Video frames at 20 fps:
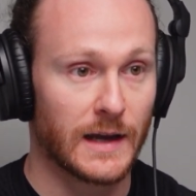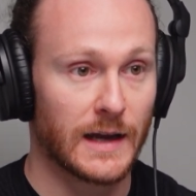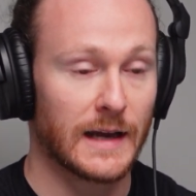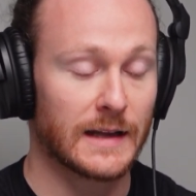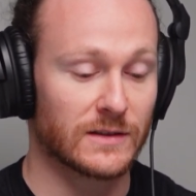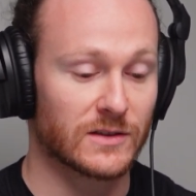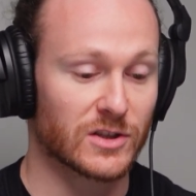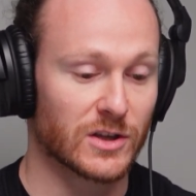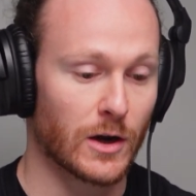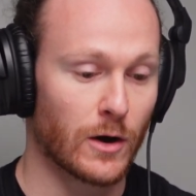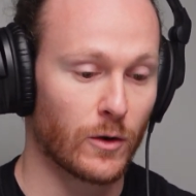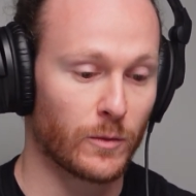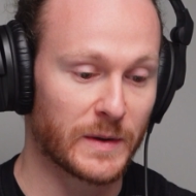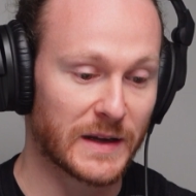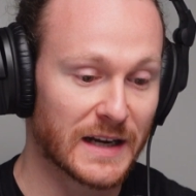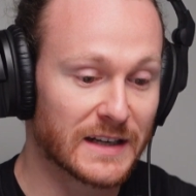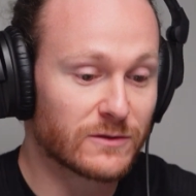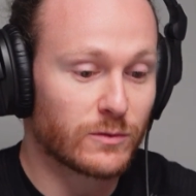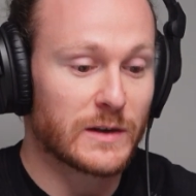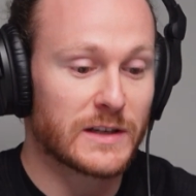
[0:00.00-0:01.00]
And so
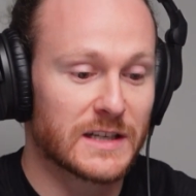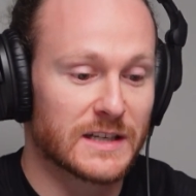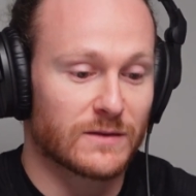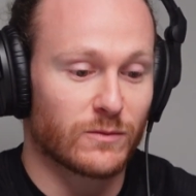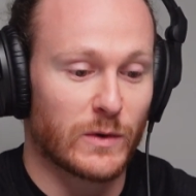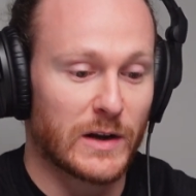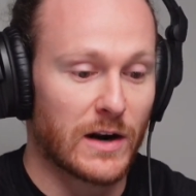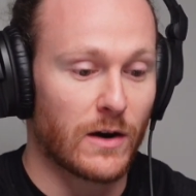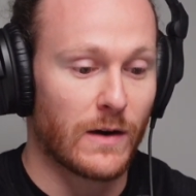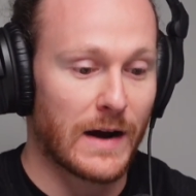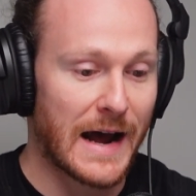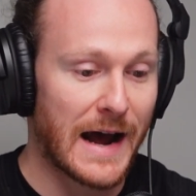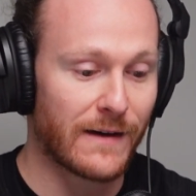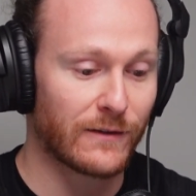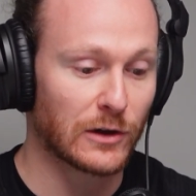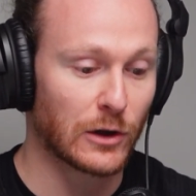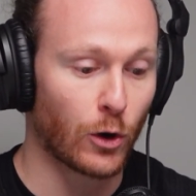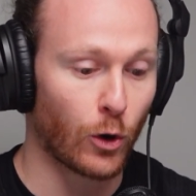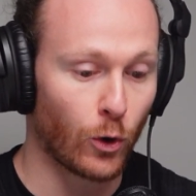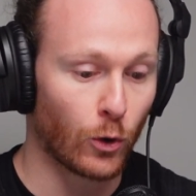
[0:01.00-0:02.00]
because we don't have
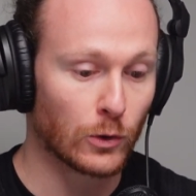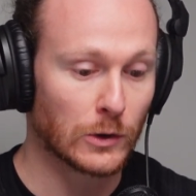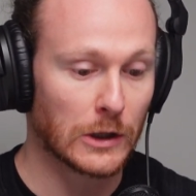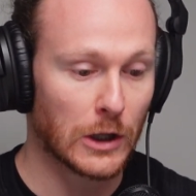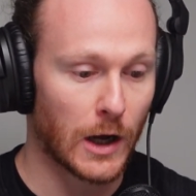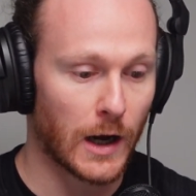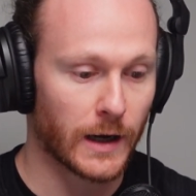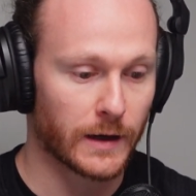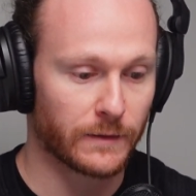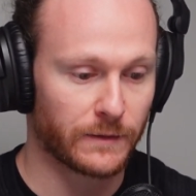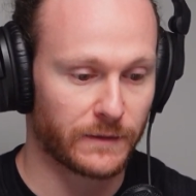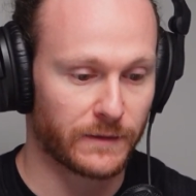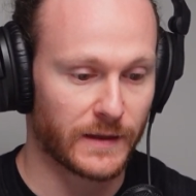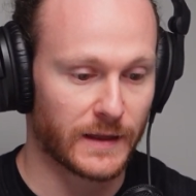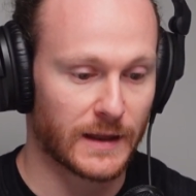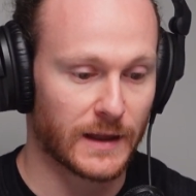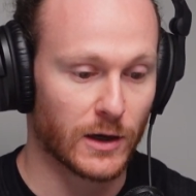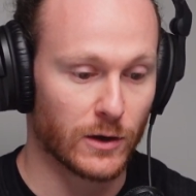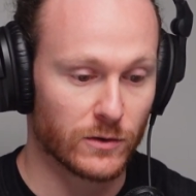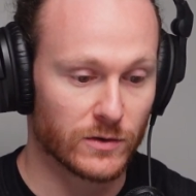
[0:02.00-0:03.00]
a whole lot
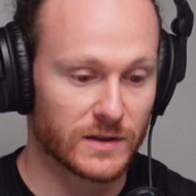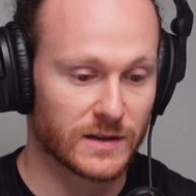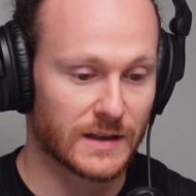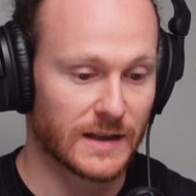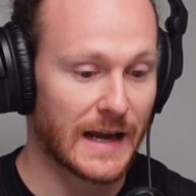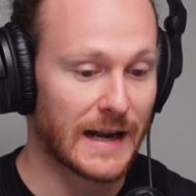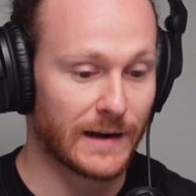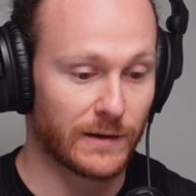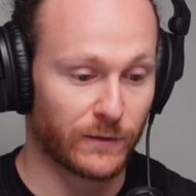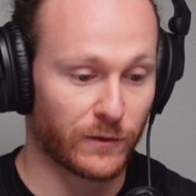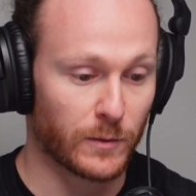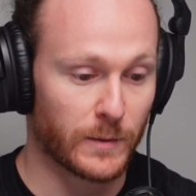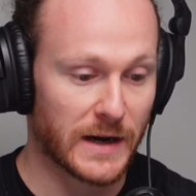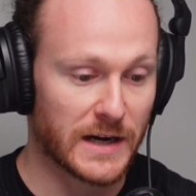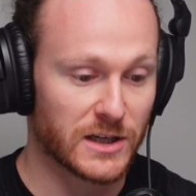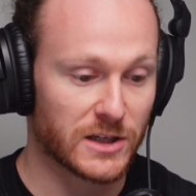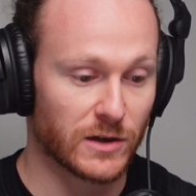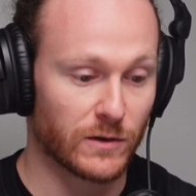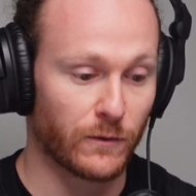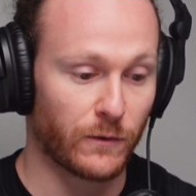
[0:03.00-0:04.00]
of that
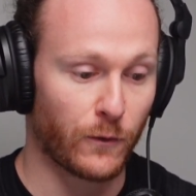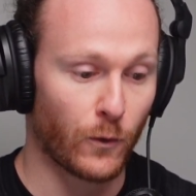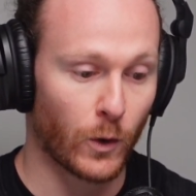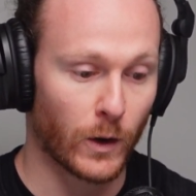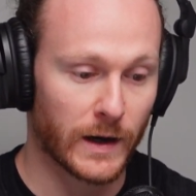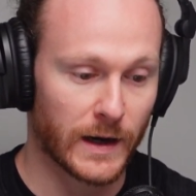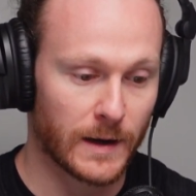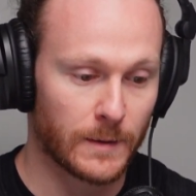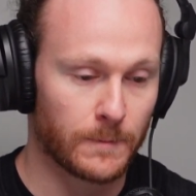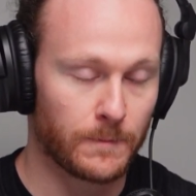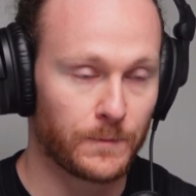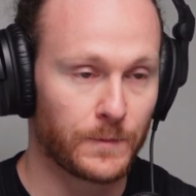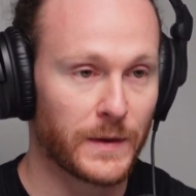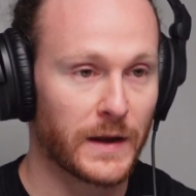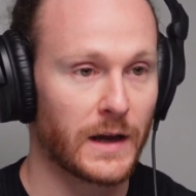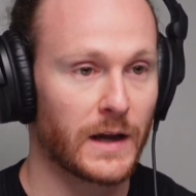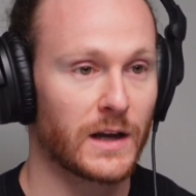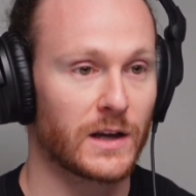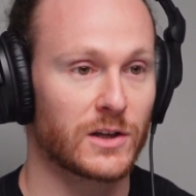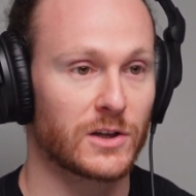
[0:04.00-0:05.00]
information for him,
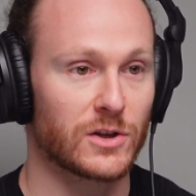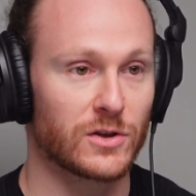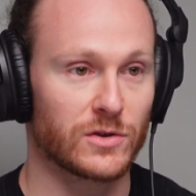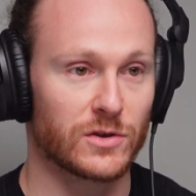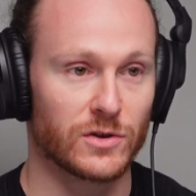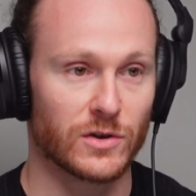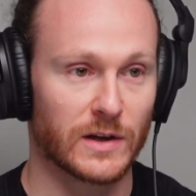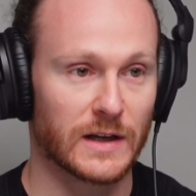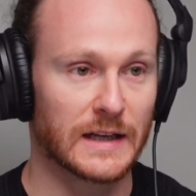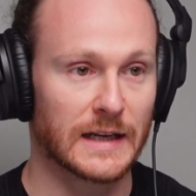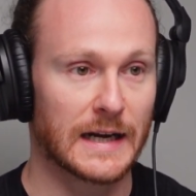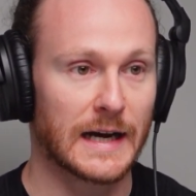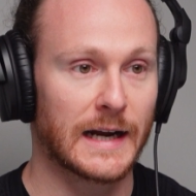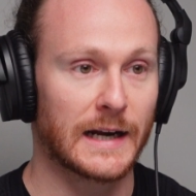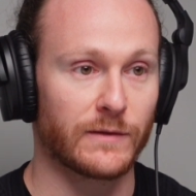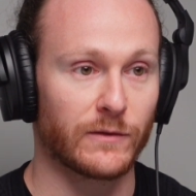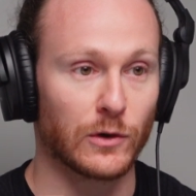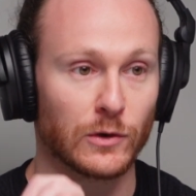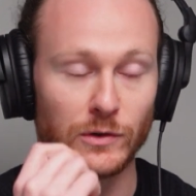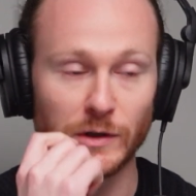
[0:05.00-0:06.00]
you can
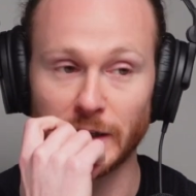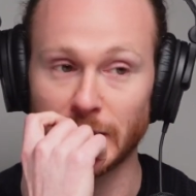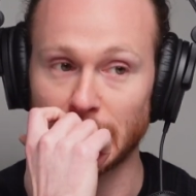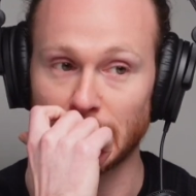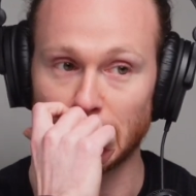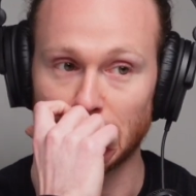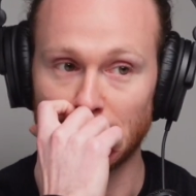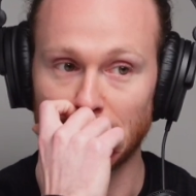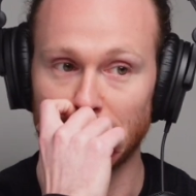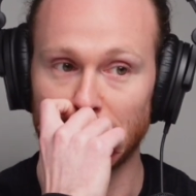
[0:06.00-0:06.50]
kind of only